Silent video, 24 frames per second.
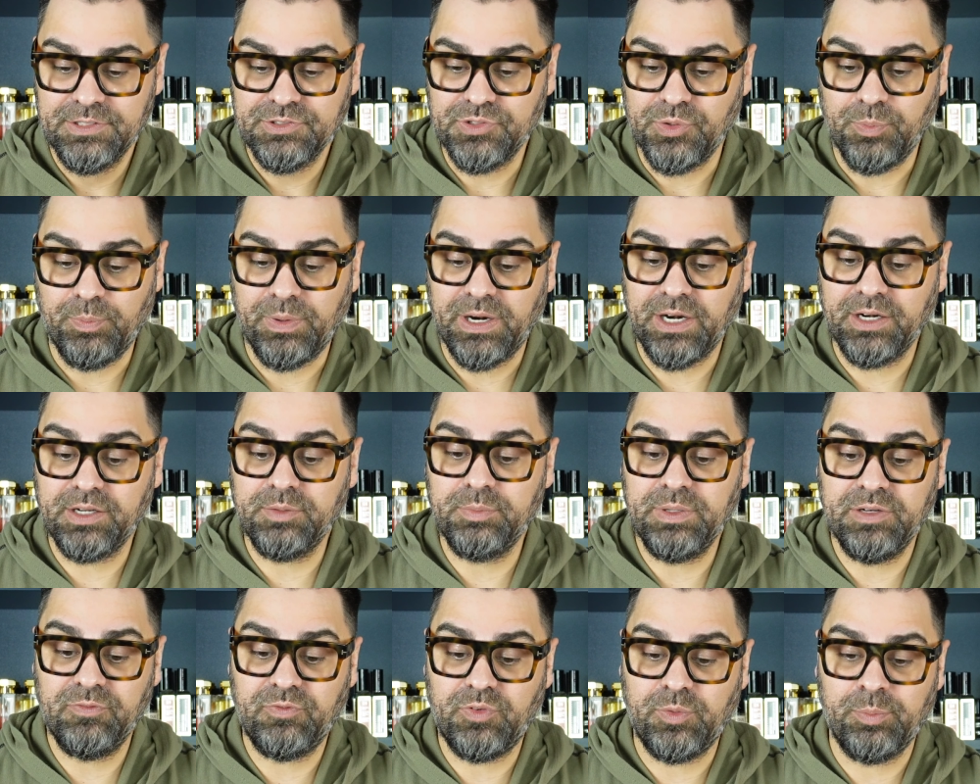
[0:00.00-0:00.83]
So
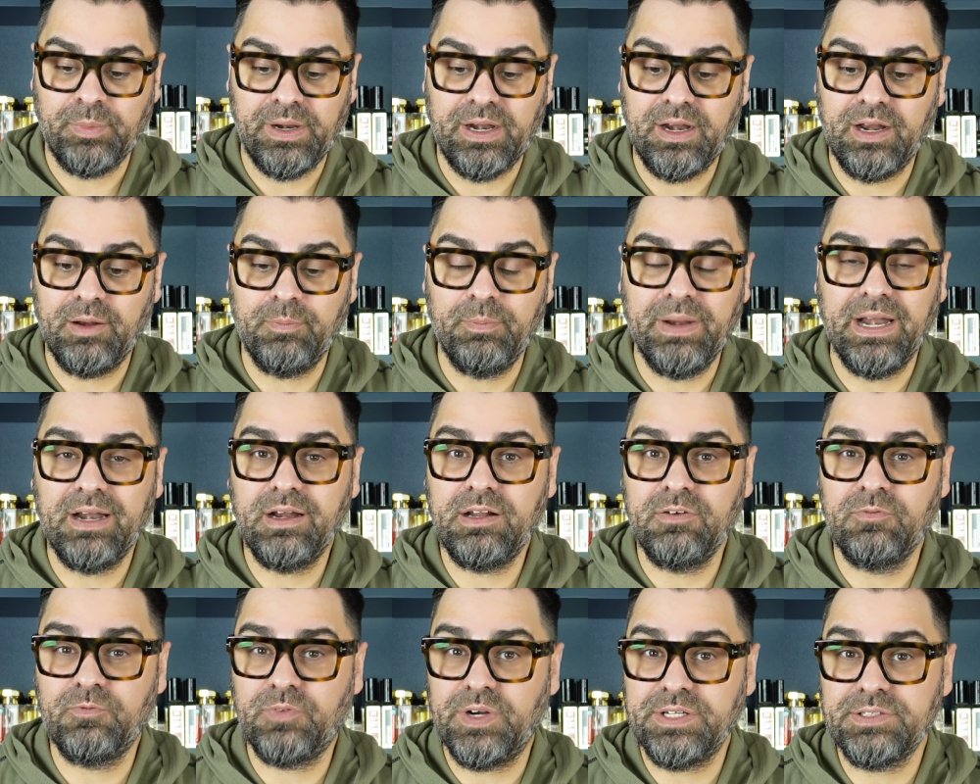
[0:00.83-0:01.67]
bargain bin for my
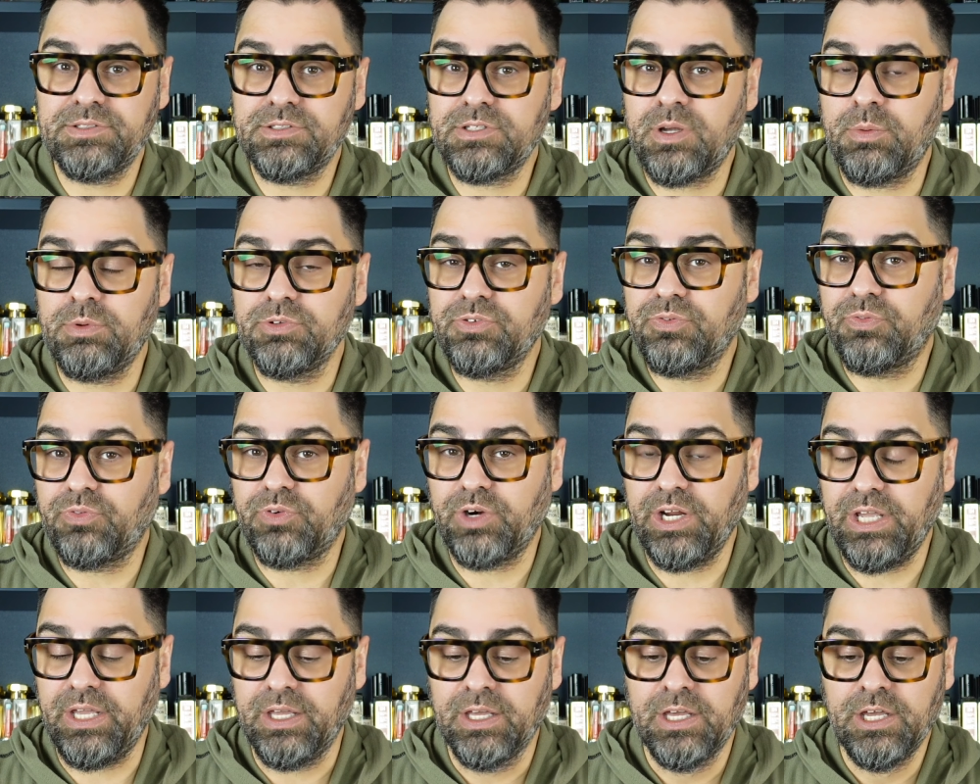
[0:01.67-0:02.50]
American friends, it's almost
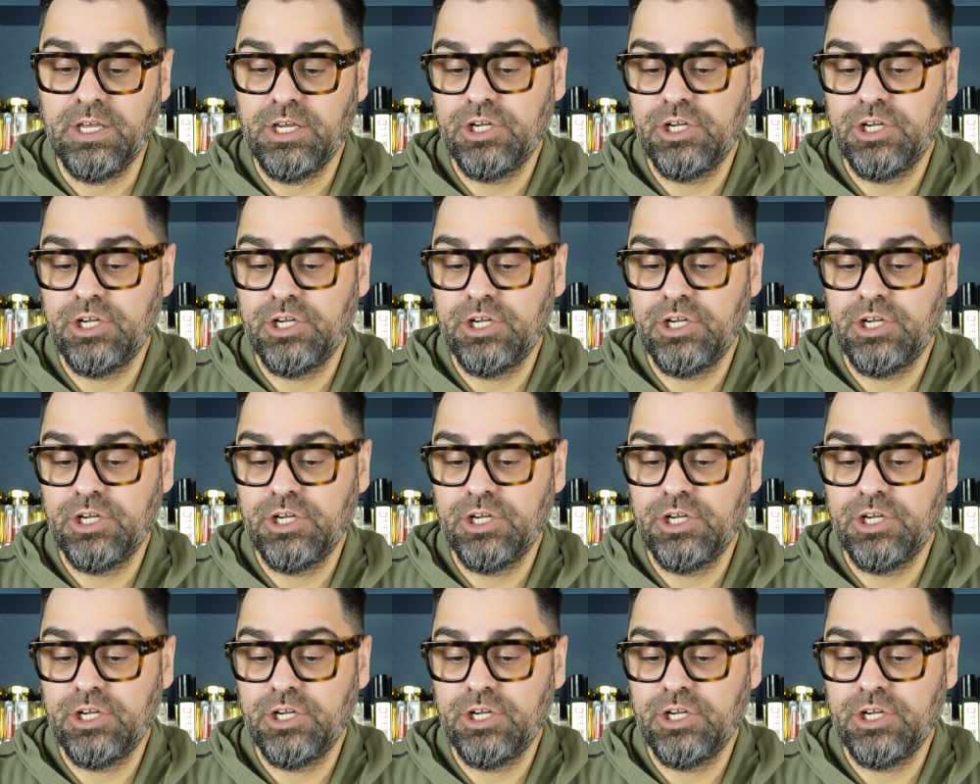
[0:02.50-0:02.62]
free.